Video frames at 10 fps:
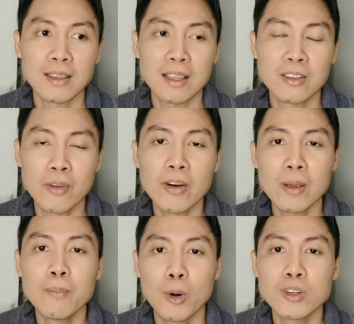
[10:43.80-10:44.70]
it's very
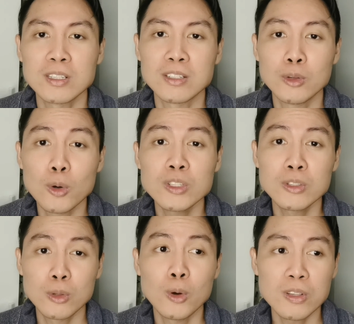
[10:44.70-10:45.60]
important.
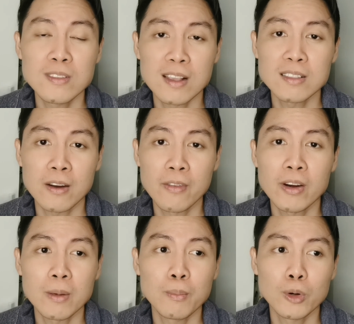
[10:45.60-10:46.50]
Those things are
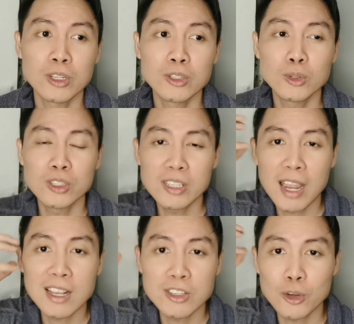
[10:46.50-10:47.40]
very important to
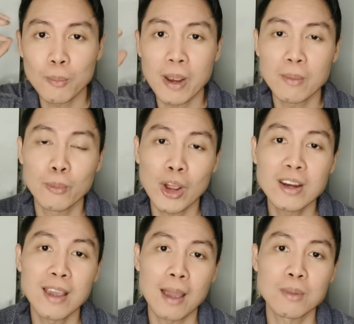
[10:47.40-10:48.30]
change your
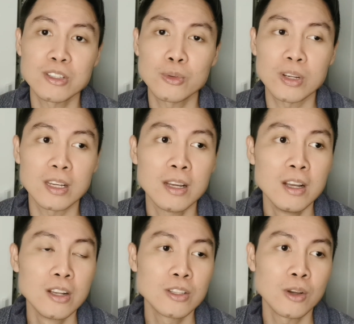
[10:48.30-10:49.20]
brain chemistry,
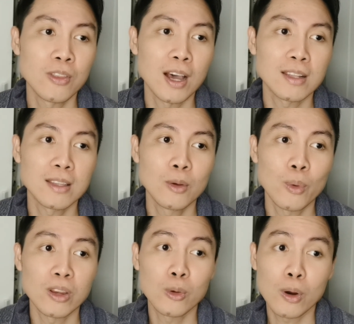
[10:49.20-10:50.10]
so that
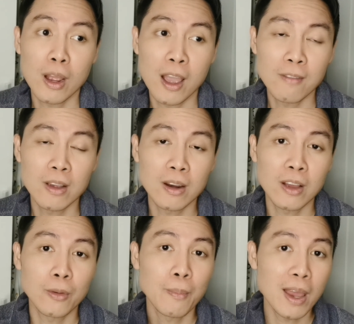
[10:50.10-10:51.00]
when you're having
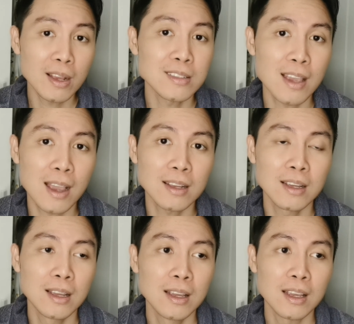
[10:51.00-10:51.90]
another panic attack
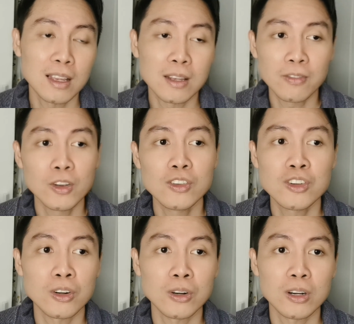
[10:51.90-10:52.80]
in the
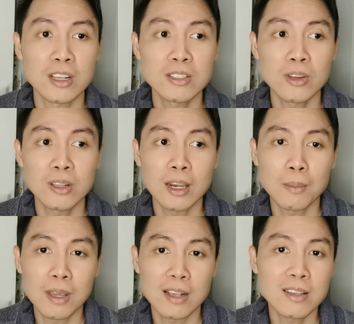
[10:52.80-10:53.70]
future, it's not gonna
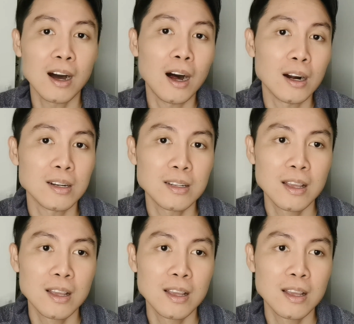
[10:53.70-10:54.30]
be as hard